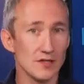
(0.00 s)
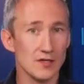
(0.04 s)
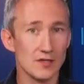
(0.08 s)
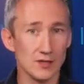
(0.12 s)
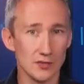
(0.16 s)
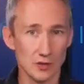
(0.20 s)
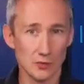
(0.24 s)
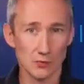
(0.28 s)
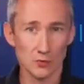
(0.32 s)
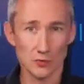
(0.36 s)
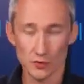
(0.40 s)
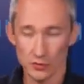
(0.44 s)

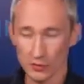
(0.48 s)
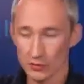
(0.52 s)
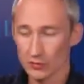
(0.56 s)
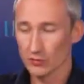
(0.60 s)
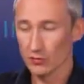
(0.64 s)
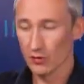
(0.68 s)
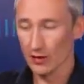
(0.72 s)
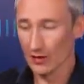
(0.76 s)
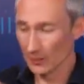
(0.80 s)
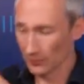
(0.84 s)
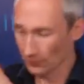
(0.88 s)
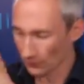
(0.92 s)
you would
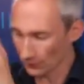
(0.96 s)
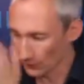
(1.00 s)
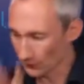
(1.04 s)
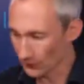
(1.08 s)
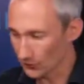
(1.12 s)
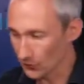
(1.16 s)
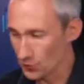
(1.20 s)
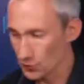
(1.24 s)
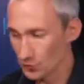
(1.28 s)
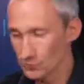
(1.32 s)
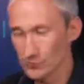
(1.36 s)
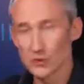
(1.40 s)
create another
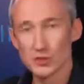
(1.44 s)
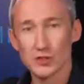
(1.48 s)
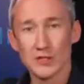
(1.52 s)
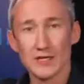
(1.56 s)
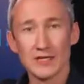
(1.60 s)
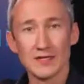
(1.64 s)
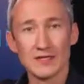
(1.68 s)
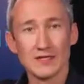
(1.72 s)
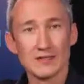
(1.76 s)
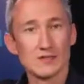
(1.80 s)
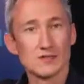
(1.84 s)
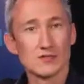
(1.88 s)
virtual
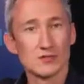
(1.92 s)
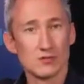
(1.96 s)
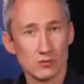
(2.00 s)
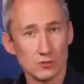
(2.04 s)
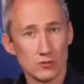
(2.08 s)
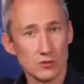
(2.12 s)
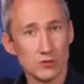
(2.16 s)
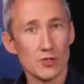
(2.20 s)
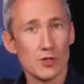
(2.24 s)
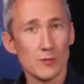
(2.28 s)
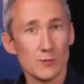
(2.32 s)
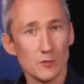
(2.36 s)
machine, install
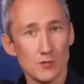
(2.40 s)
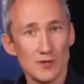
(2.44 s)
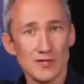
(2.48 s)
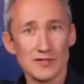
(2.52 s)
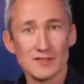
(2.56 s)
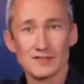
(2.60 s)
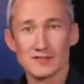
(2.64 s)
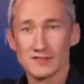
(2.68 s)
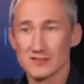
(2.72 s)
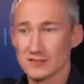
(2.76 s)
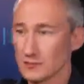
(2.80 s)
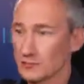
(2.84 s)
an operating
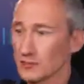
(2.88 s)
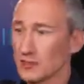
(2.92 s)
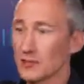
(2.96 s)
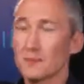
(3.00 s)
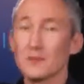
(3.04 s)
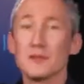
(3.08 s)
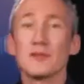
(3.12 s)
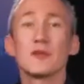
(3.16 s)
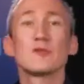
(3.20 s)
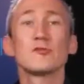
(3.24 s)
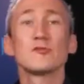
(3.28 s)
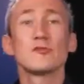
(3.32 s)
system, and it'd
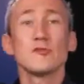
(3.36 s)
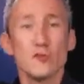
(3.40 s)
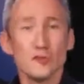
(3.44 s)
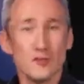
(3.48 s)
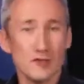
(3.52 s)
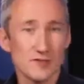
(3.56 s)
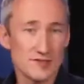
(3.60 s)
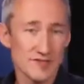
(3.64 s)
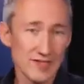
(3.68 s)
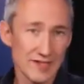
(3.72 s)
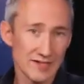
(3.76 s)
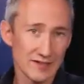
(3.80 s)
be another
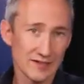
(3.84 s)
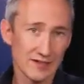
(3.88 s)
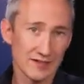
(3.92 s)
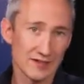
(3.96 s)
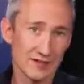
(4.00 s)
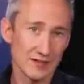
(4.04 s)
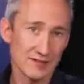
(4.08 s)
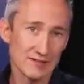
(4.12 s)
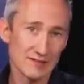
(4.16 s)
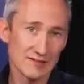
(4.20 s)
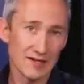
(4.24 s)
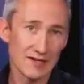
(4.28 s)
10 gig
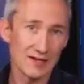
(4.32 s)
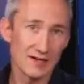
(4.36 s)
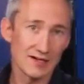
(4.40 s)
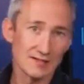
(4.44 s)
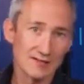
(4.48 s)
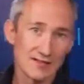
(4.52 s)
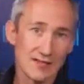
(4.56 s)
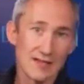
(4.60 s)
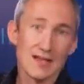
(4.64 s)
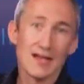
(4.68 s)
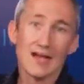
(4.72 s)
in size,